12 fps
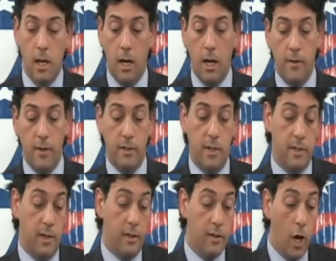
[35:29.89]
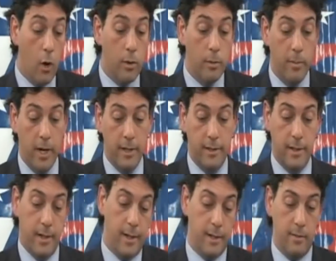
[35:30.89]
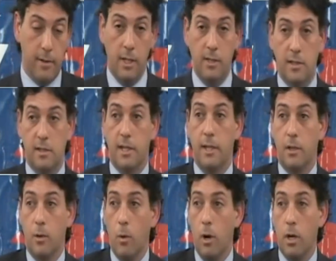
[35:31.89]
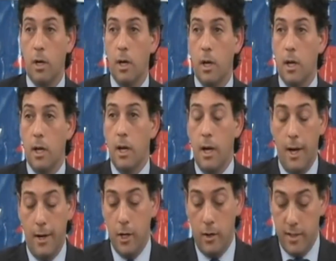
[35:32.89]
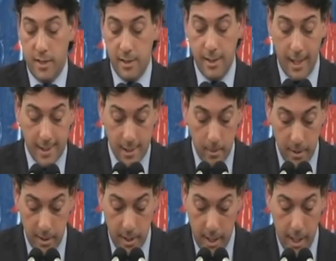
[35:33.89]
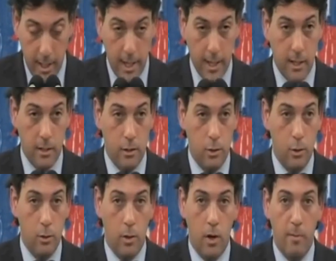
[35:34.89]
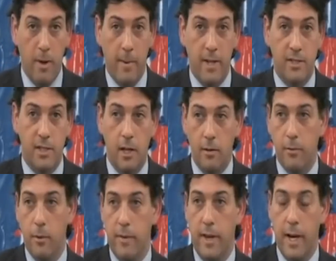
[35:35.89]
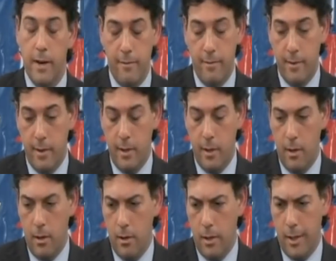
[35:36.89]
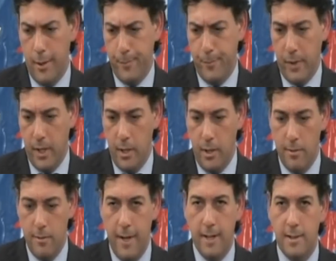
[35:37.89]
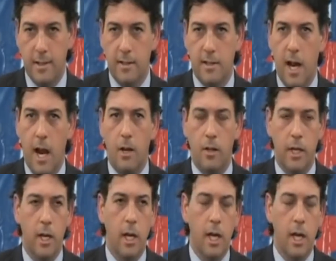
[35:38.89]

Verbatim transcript: Uh, they, they, they, don't, but uh, at the very least, I cite their work. Uh, no, this is not something that I, I can do all by myself or that I've uh, um, invented entirely.